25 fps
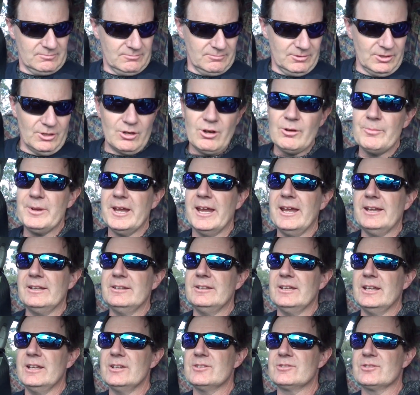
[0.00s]
Well, I'm
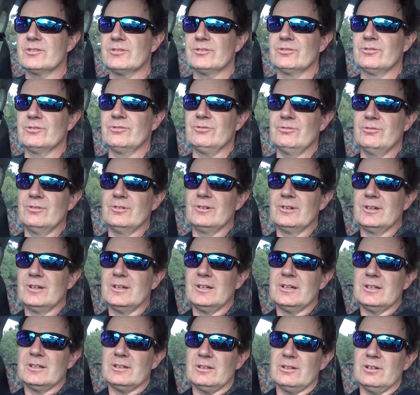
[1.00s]
heading into
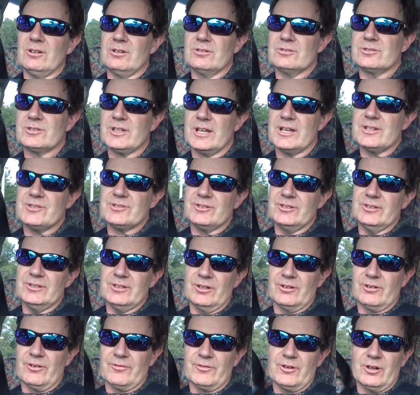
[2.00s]
Launceston,
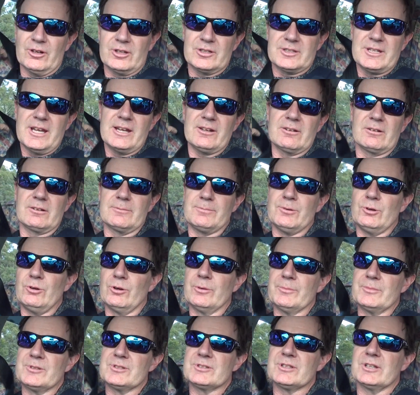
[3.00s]
and I've got a dental
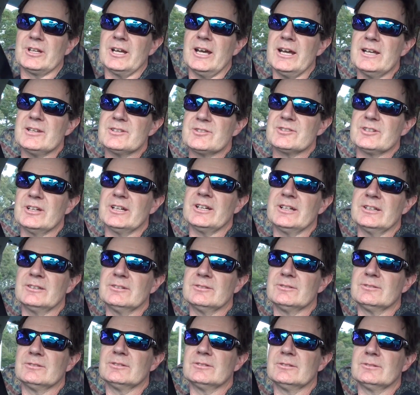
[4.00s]
appointment today, so
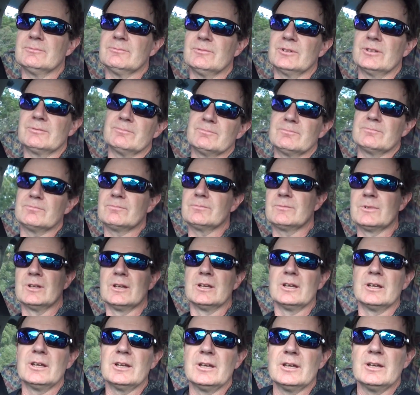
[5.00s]
we're
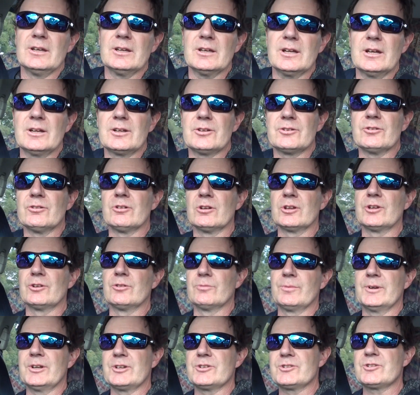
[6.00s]
going to do a
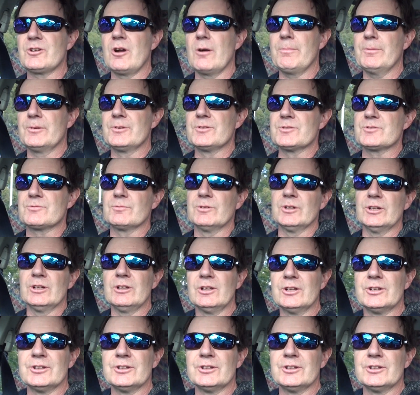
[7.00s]
little bit of shopping as well.